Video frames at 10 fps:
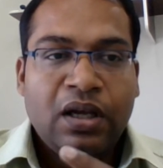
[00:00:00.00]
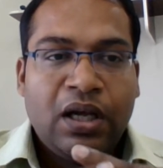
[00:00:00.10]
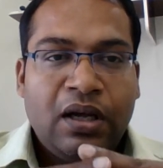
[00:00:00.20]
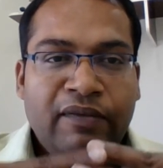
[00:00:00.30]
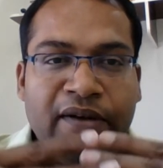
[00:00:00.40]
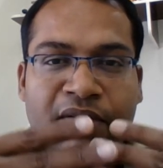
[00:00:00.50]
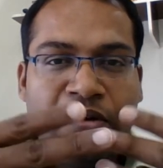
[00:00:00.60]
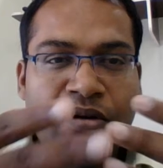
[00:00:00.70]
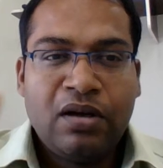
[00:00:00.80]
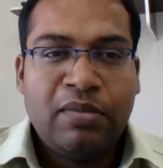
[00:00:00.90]
when we
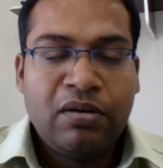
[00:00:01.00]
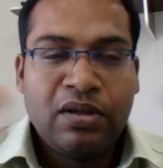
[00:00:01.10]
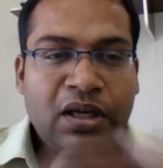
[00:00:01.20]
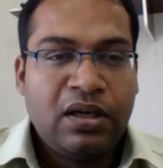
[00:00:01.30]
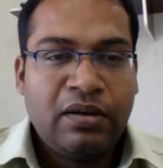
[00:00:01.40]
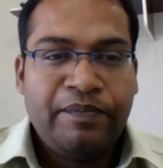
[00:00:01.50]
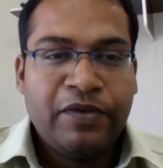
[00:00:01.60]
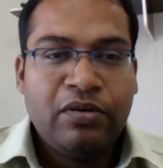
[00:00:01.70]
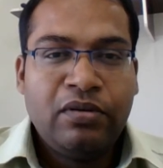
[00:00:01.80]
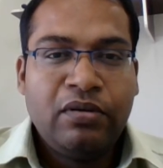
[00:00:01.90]
talk about the
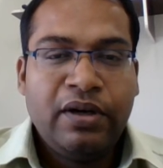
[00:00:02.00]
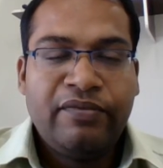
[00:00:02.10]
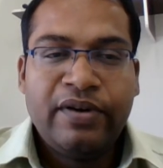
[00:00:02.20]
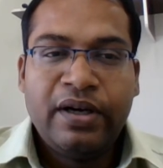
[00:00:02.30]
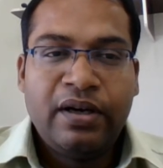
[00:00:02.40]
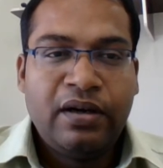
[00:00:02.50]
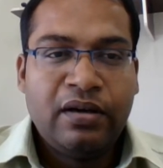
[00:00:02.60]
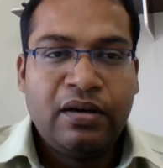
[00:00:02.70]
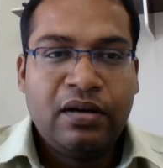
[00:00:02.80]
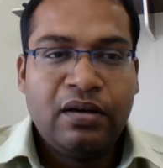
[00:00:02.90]
different
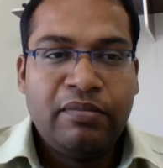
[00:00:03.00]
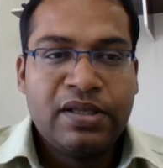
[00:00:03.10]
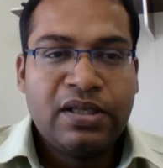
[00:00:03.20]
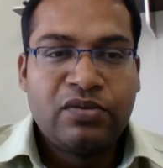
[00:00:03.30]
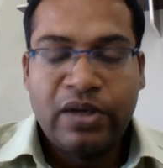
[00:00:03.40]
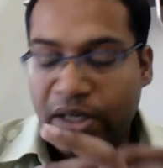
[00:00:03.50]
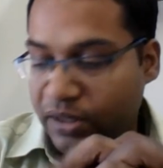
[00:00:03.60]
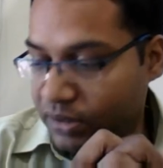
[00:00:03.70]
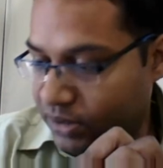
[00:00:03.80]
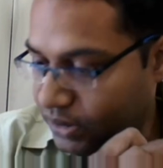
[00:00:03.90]
business
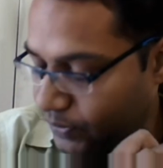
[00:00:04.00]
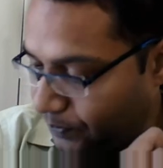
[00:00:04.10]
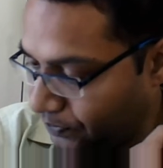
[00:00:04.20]
verticals.